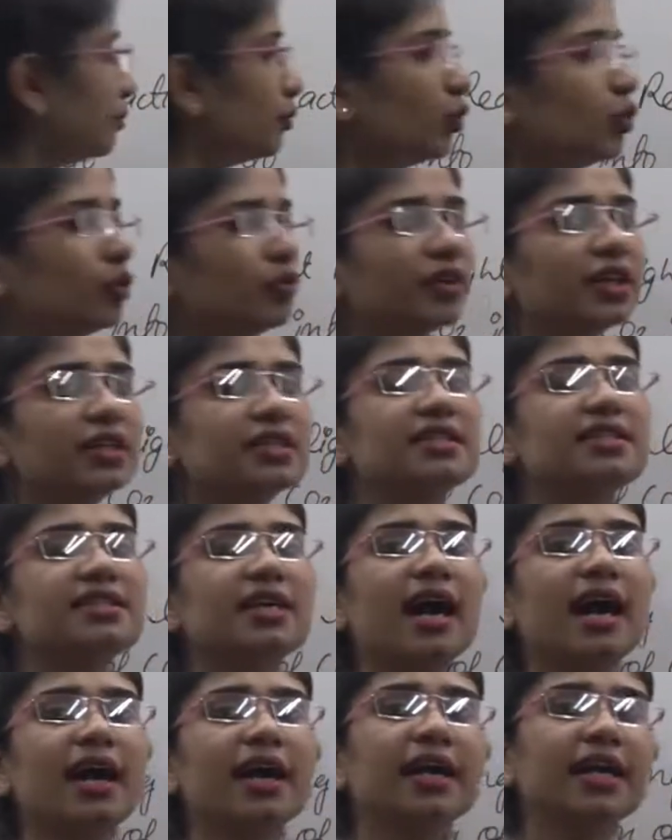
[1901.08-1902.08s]
move
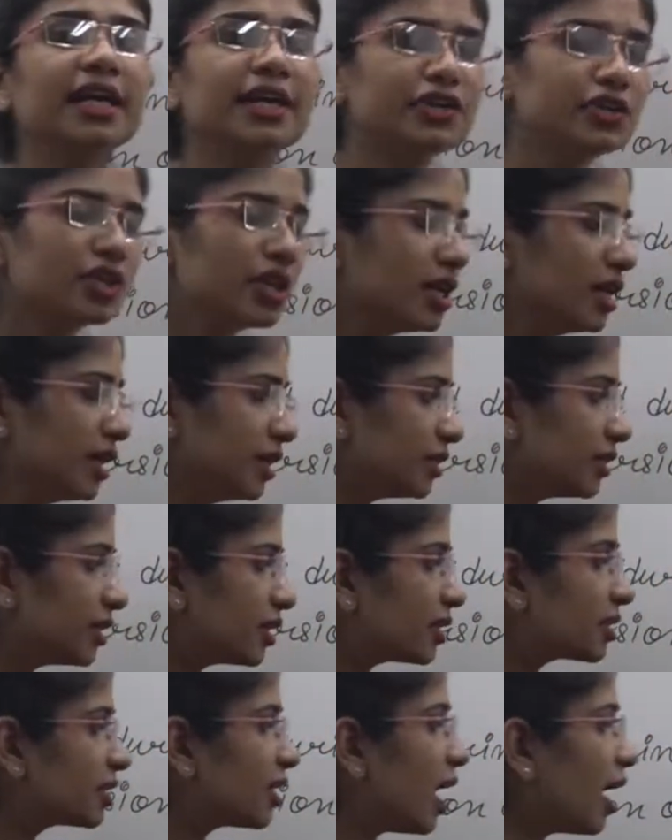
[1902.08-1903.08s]
inside,
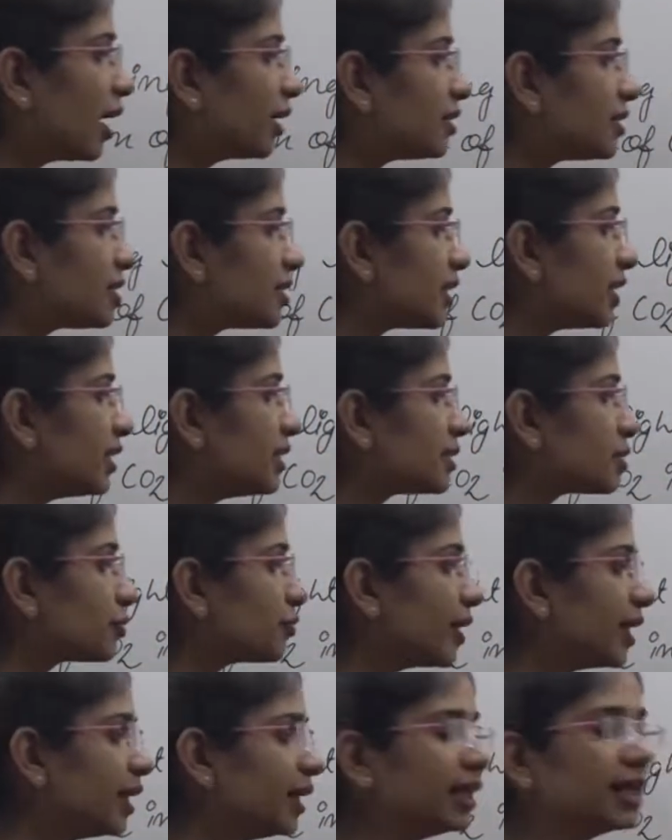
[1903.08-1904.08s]
the guard cells
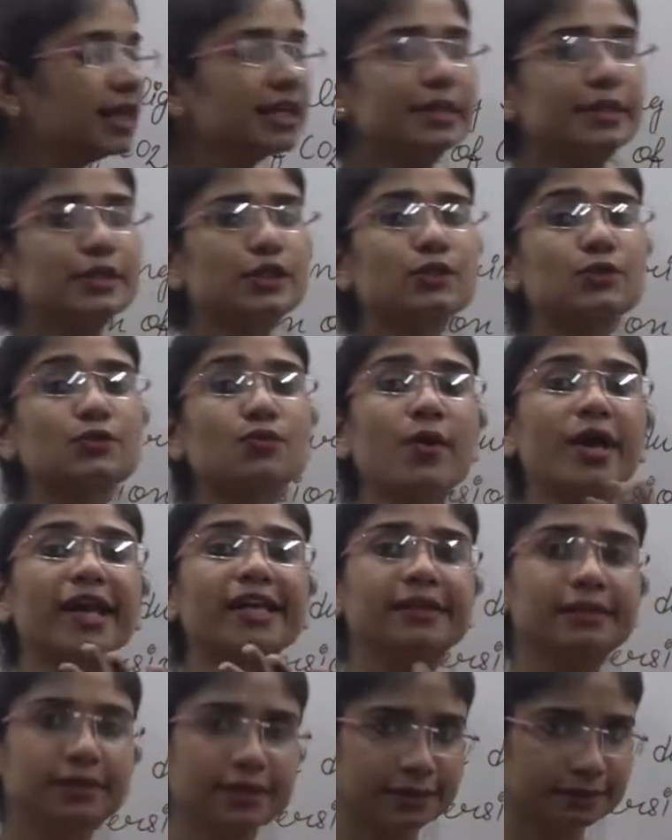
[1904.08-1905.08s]
will
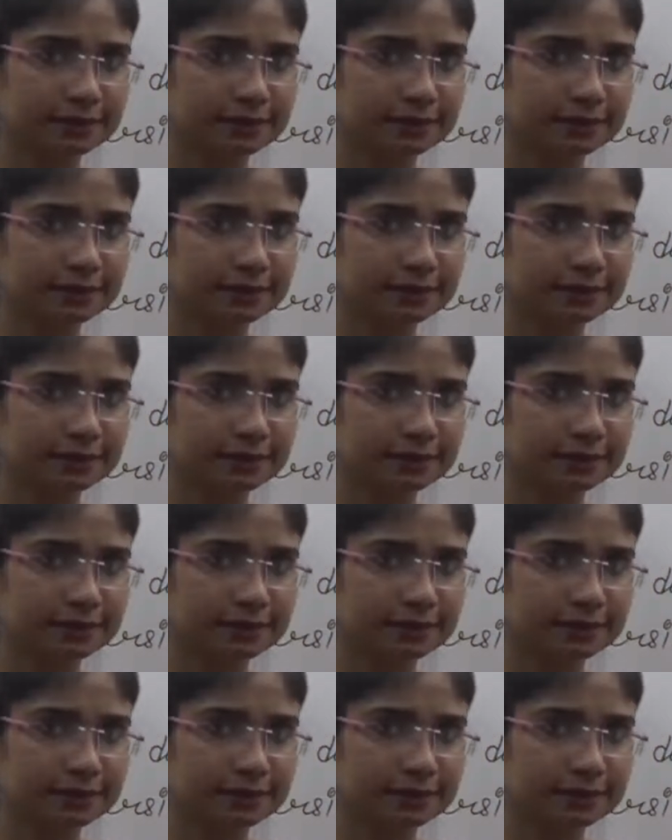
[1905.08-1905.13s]
swell.